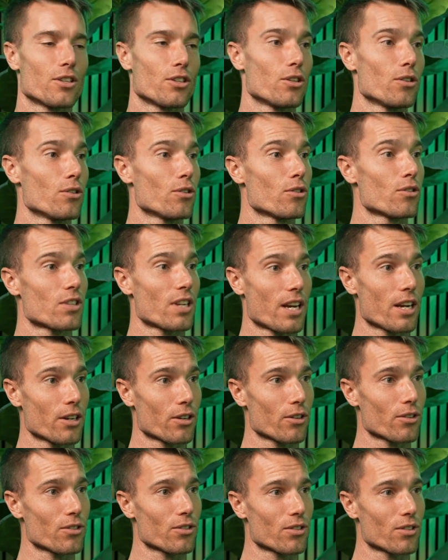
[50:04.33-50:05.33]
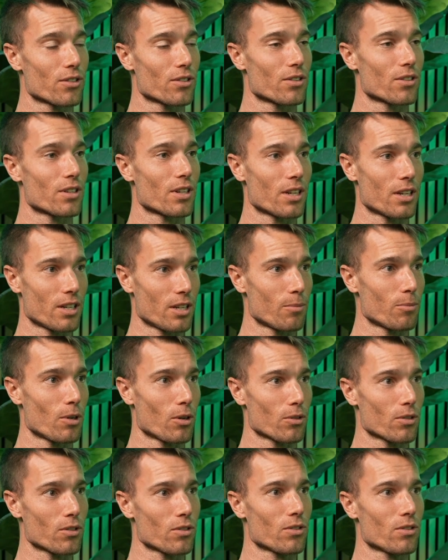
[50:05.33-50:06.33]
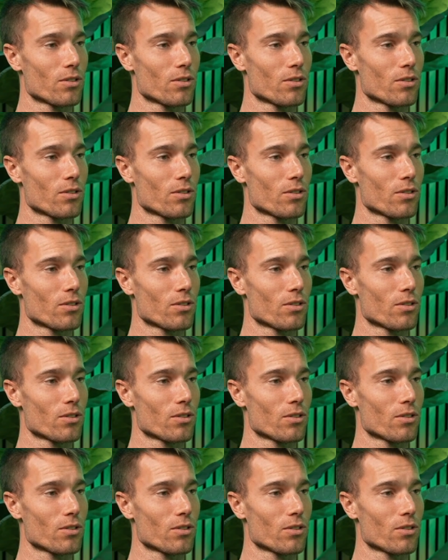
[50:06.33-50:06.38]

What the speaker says: you use anchors in hypnosis?